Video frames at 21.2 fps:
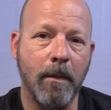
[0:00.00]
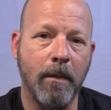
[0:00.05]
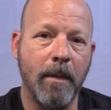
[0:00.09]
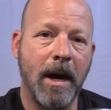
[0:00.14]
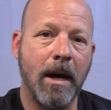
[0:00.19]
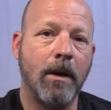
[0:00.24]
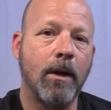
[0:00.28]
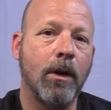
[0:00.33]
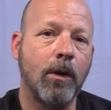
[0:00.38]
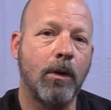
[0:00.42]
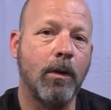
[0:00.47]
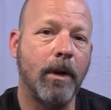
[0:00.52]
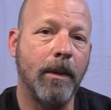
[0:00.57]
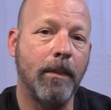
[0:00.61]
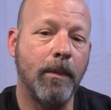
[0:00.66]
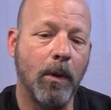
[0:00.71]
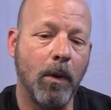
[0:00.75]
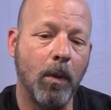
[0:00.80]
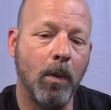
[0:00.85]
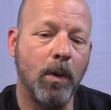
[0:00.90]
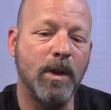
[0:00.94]
the amount of
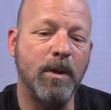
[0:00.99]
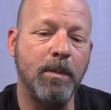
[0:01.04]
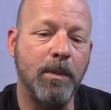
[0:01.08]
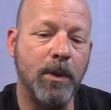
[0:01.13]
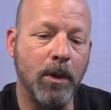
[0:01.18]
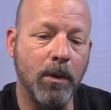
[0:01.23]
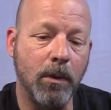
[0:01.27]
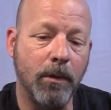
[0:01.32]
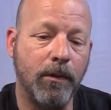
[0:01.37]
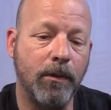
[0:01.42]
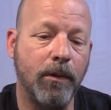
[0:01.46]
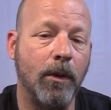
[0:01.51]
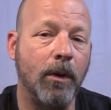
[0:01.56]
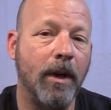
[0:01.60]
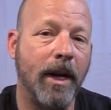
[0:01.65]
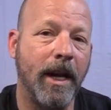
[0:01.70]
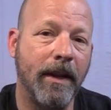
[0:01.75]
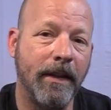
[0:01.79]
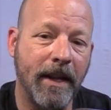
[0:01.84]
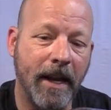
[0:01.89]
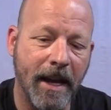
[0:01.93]
grip was beautiful.
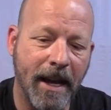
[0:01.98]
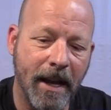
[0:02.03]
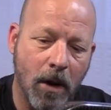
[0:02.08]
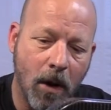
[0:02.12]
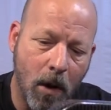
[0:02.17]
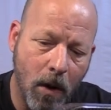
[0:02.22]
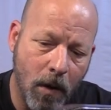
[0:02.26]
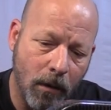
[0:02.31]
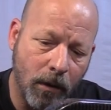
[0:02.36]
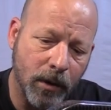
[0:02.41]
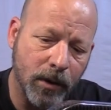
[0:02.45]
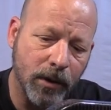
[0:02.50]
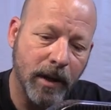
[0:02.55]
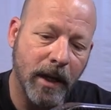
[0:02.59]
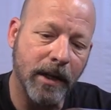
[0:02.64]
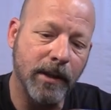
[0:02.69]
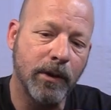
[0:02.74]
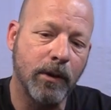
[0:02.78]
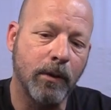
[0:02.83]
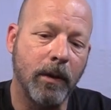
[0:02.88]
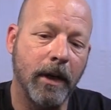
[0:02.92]
And the
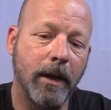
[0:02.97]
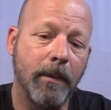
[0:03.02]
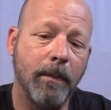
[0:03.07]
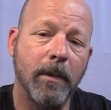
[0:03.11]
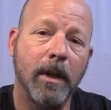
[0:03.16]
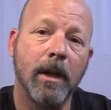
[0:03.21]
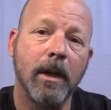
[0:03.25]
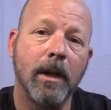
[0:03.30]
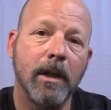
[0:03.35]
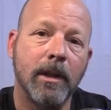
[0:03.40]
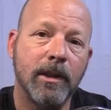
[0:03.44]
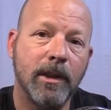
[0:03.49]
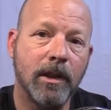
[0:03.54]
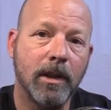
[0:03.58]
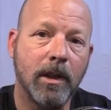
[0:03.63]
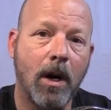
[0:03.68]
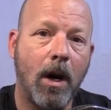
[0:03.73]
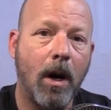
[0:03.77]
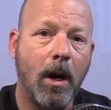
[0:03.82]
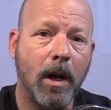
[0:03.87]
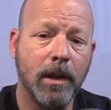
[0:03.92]
oversized grip just
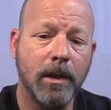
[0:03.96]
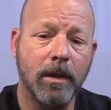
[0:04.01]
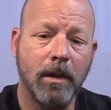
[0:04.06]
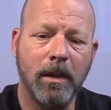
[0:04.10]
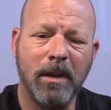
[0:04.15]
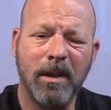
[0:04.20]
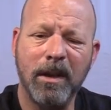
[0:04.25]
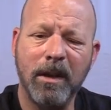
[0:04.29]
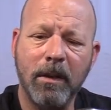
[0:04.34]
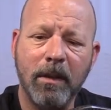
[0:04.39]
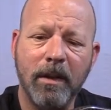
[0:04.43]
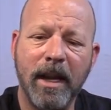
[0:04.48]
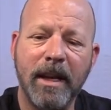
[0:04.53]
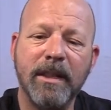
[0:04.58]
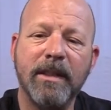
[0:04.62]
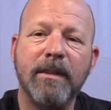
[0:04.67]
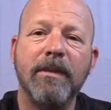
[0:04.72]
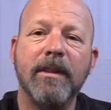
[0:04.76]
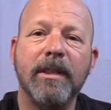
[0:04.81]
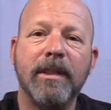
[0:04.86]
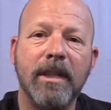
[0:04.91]
caused a little
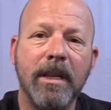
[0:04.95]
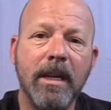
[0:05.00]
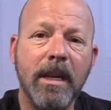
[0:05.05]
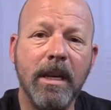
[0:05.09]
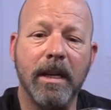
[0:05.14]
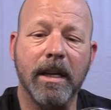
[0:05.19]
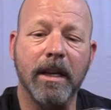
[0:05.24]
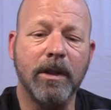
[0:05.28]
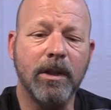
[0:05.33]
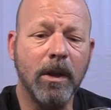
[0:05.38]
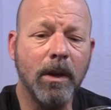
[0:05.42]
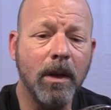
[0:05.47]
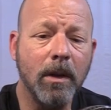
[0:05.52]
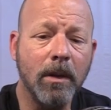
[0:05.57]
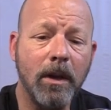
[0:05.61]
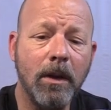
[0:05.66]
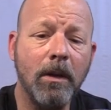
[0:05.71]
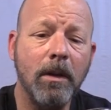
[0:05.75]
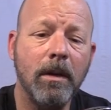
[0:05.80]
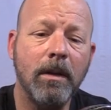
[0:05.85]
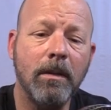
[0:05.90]
less fatigue. It took a
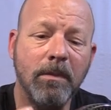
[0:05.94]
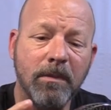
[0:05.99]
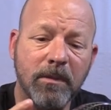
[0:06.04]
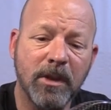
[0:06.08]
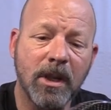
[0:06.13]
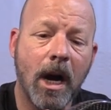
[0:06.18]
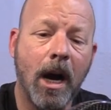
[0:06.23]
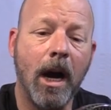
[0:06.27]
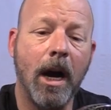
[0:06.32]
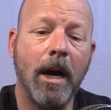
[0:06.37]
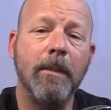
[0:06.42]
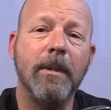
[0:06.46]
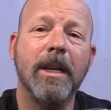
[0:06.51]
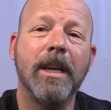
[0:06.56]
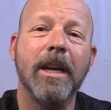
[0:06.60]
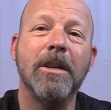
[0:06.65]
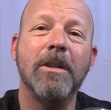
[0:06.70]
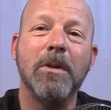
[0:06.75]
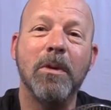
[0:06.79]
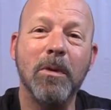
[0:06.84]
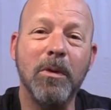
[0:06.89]
little time to
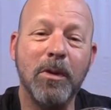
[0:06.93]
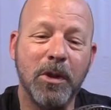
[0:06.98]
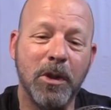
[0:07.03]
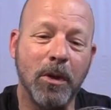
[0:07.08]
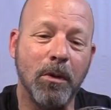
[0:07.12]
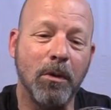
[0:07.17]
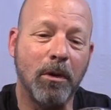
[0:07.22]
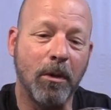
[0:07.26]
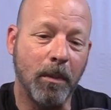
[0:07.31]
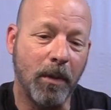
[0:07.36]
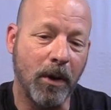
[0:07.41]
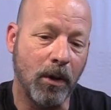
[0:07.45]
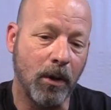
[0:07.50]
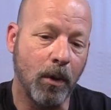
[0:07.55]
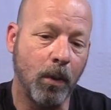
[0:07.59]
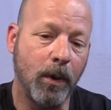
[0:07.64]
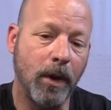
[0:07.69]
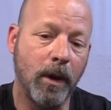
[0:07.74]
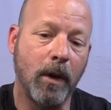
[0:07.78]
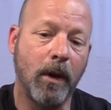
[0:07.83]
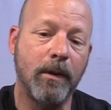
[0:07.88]
get used to compared to
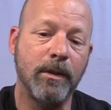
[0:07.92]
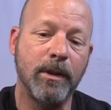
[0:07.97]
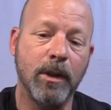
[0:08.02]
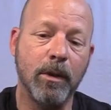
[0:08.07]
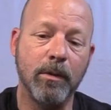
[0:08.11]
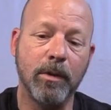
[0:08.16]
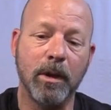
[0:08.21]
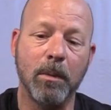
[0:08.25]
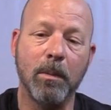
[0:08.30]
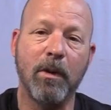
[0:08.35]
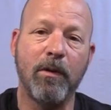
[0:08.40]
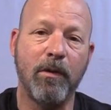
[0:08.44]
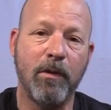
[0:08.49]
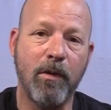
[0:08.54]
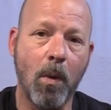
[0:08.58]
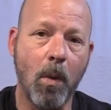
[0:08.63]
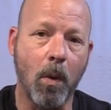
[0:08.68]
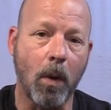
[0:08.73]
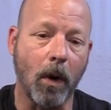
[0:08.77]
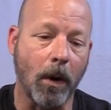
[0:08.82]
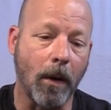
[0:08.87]
the wheel I was using
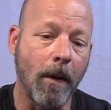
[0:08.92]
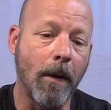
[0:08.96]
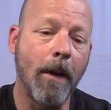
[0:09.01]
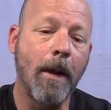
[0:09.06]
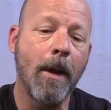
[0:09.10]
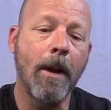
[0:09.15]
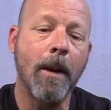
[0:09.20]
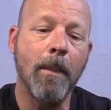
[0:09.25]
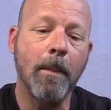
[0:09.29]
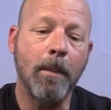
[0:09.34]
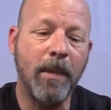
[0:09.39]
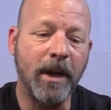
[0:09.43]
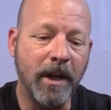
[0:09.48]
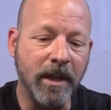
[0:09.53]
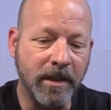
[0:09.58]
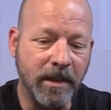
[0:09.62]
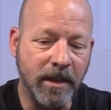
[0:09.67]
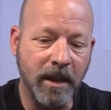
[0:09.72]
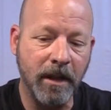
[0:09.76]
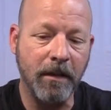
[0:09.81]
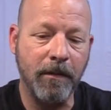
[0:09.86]
before, but
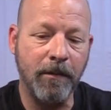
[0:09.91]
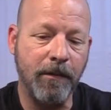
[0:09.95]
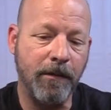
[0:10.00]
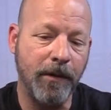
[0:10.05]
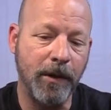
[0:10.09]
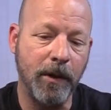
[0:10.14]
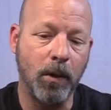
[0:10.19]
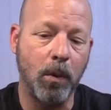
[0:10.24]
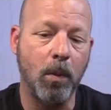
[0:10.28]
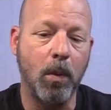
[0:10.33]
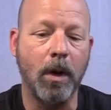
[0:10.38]
it did feel